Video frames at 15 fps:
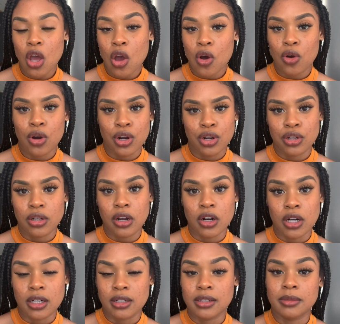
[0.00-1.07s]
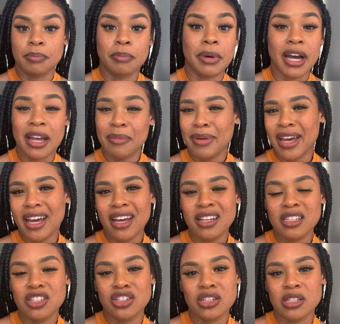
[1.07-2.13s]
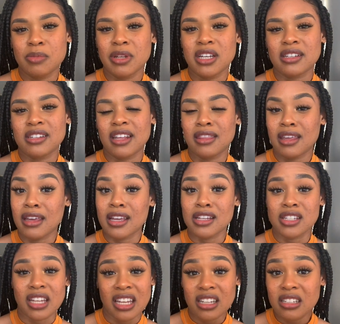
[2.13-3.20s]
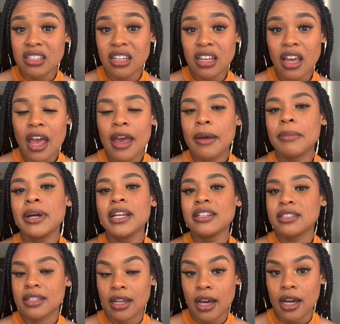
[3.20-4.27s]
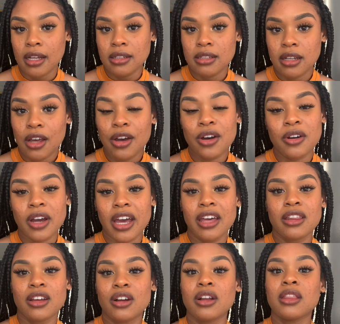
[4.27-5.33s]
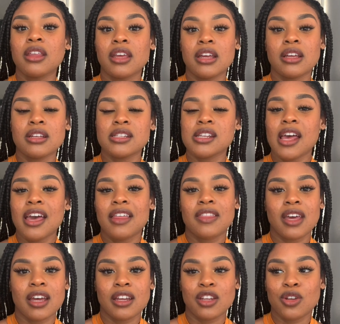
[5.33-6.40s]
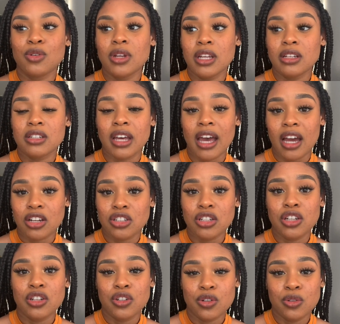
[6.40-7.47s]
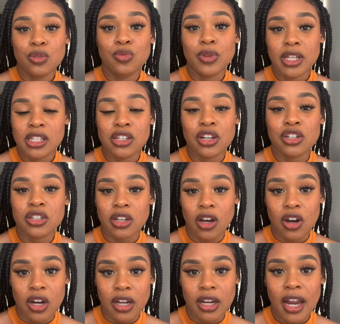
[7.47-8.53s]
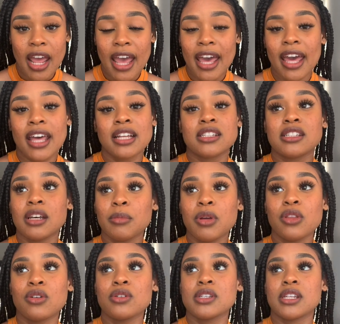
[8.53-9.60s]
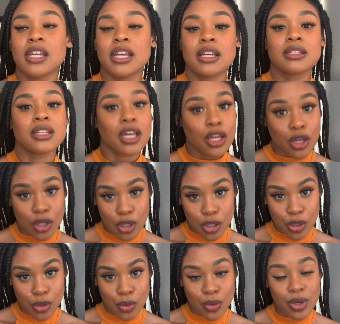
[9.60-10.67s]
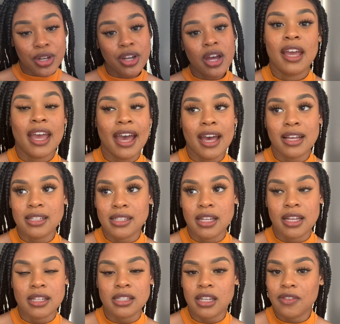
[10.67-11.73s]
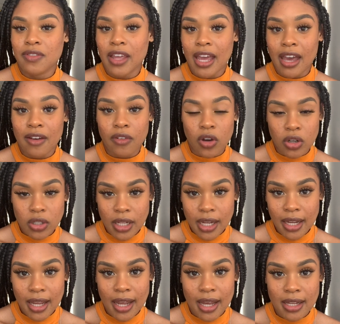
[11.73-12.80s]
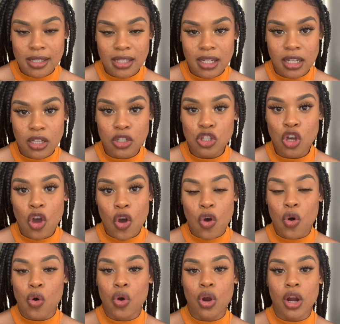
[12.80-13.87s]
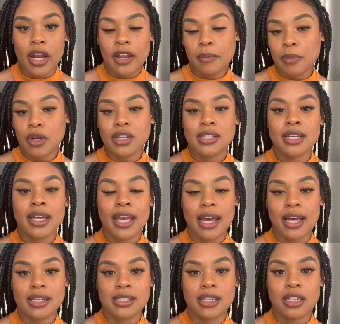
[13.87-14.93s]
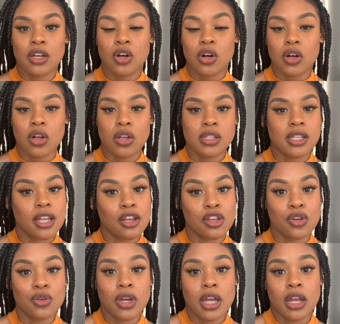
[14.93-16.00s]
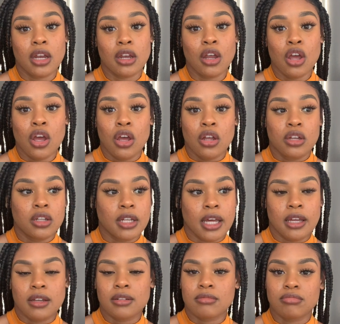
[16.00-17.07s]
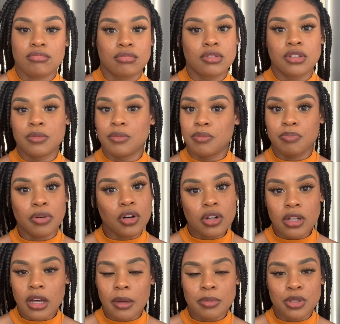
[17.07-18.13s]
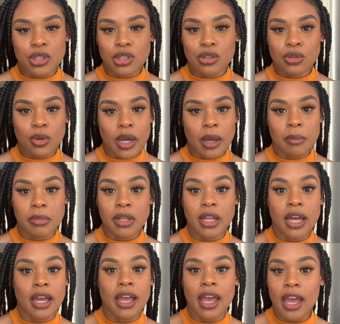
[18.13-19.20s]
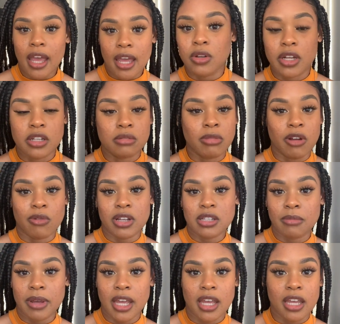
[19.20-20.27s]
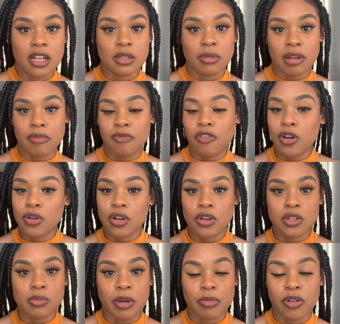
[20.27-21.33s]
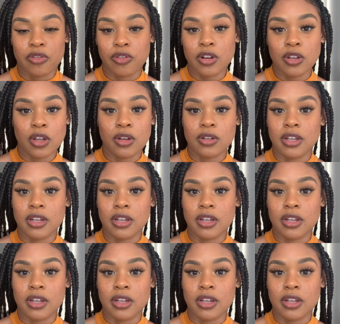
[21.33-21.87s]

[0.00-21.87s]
or bypass just because they think it's easy, but it's not. Okay, there are things that you need to actually do research on, and some of those things include castings. If they have online castings or in-person casting calls that you can like pull up to and be like, hey, here's my resume, here's my photos, my portfolio,